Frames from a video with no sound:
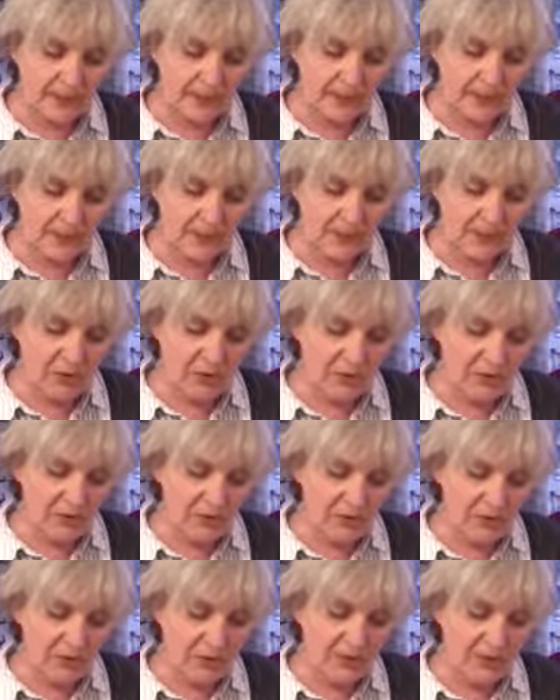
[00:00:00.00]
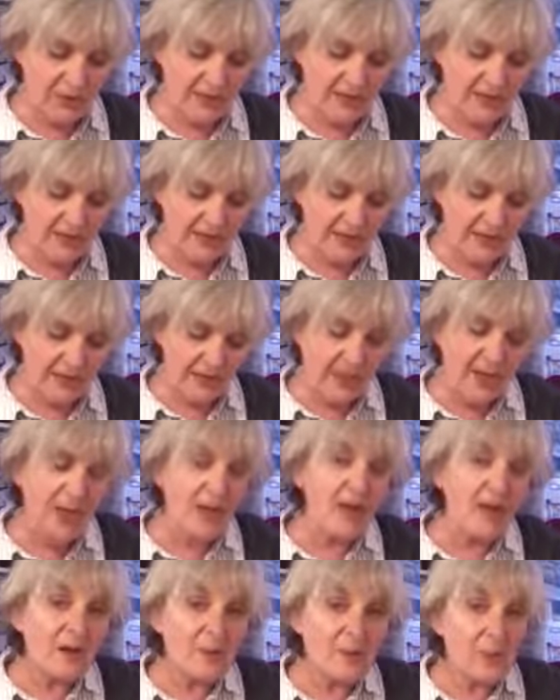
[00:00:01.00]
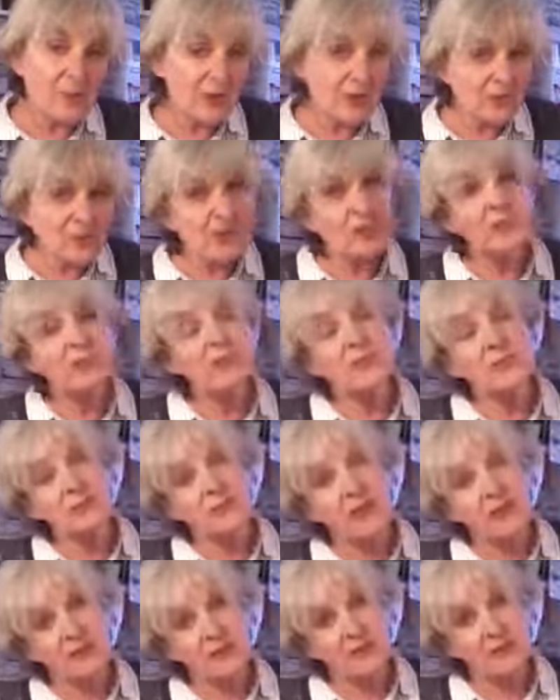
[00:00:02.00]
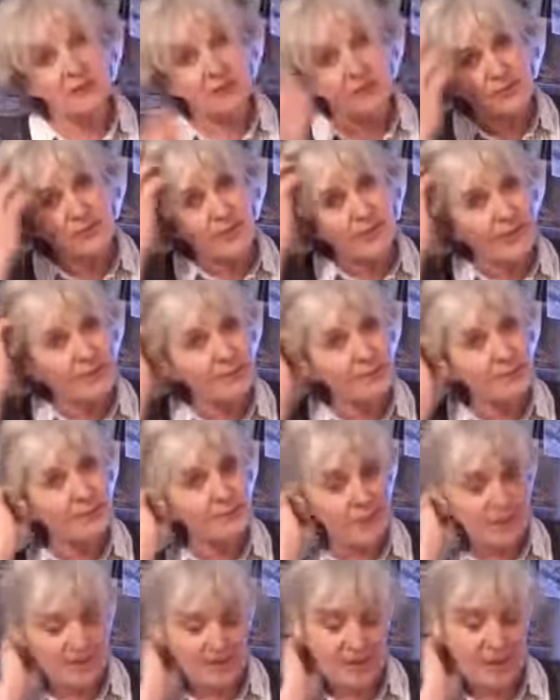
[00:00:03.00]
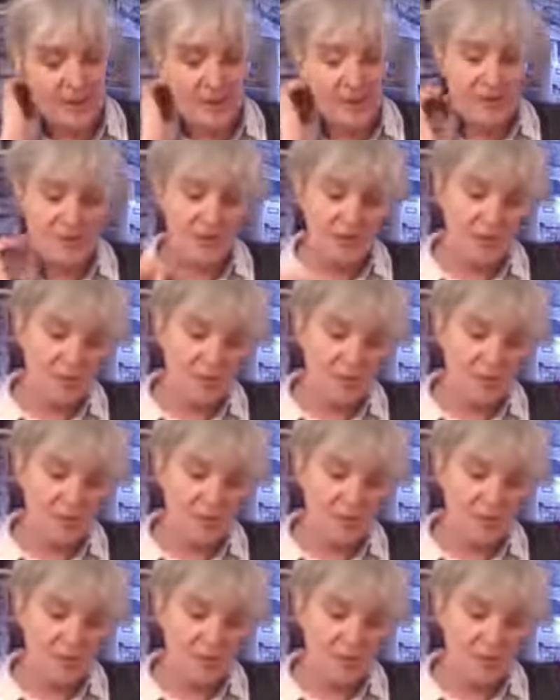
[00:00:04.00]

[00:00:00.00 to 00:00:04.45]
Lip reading: you start to create what do look like sort of stamens